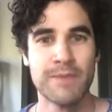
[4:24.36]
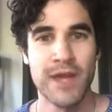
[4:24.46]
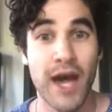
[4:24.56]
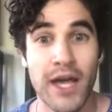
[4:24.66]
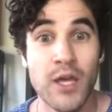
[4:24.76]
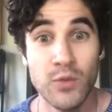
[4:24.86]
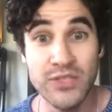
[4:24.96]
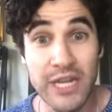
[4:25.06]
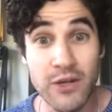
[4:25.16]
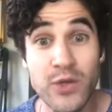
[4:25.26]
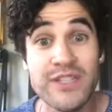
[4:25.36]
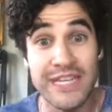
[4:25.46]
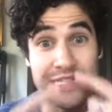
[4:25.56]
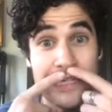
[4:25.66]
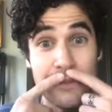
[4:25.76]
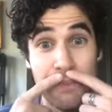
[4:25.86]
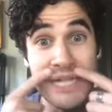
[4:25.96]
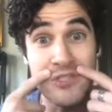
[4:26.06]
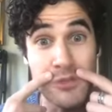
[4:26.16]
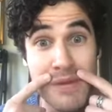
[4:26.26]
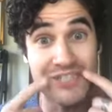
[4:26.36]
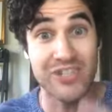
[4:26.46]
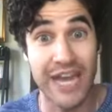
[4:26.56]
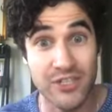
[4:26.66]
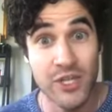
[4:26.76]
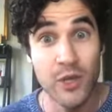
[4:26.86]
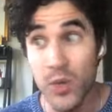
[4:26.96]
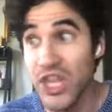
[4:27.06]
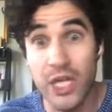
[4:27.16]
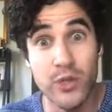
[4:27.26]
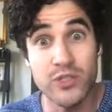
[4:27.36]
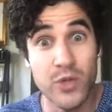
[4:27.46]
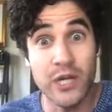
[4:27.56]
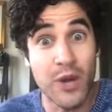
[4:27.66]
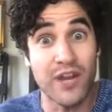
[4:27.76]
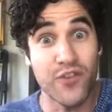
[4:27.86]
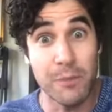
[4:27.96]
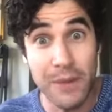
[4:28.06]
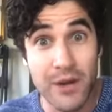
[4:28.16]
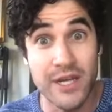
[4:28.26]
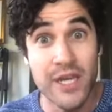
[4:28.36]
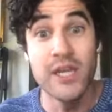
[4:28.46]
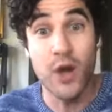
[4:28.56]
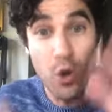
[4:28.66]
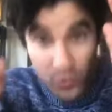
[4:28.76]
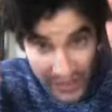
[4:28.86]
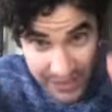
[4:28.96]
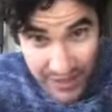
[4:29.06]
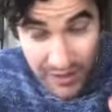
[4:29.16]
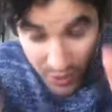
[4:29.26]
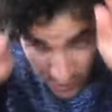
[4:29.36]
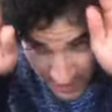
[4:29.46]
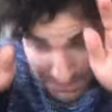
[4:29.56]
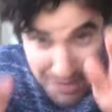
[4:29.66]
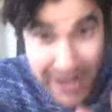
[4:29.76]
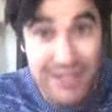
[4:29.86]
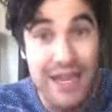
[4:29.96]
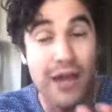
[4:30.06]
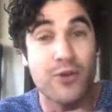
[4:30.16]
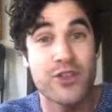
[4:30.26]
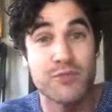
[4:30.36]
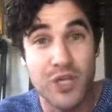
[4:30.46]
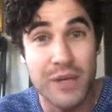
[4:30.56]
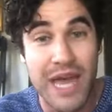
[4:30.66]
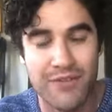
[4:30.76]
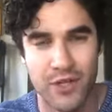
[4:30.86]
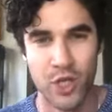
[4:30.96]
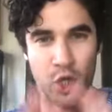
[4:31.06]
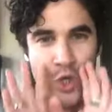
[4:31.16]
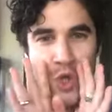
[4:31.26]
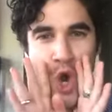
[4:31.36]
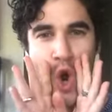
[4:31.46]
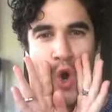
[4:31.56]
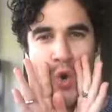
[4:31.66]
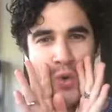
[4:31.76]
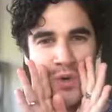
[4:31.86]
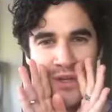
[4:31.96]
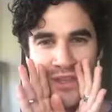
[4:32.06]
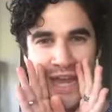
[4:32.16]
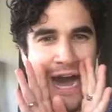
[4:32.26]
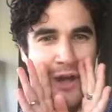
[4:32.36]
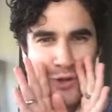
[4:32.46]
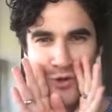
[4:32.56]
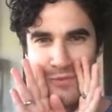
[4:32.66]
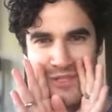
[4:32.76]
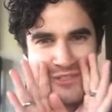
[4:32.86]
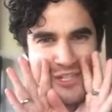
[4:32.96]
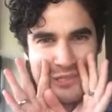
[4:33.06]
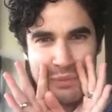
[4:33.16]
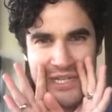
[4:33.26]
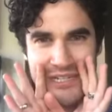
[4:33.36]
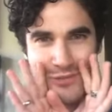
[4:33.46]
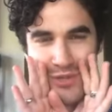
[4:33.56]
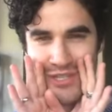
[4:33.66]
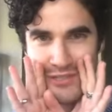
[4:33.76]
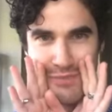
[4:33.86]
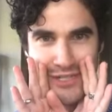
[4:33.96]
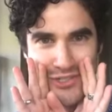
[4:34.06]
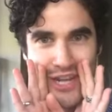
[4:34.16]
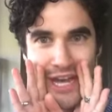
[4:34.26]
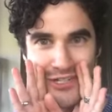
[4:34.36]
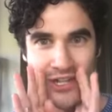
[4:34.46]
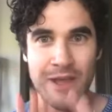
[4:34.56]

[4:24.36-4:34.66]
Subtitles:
Darren Criss has a little pencil mustache. We think it looks really great for the period. Oh great mighty algorithm, shall we have it? No, the algorithm is displeased with his mustache.